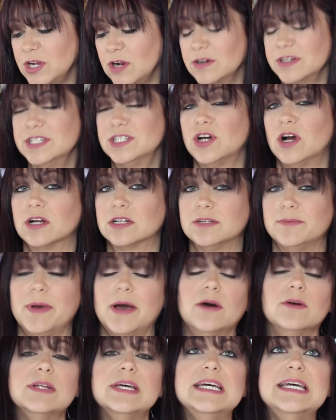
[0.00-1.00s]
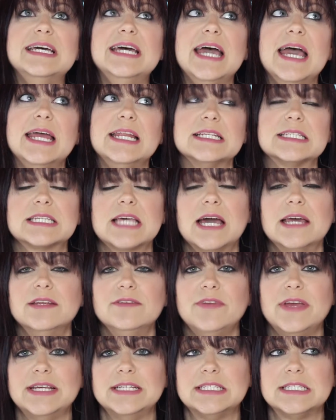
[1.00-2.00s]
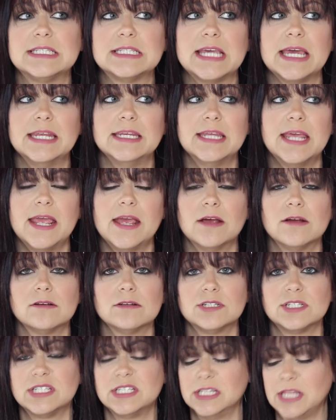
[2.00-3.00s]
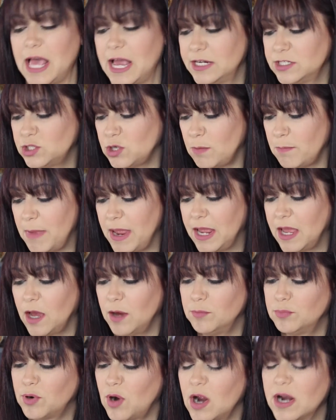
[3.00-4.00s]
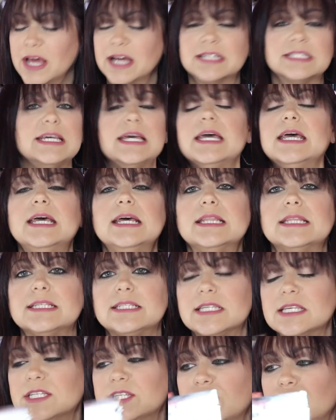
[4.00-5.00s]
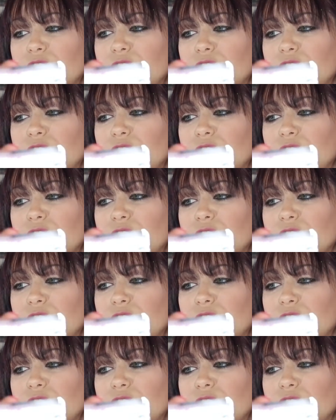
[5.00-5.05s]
already talked about, and it's kind of a skincare slash makeup product. This is a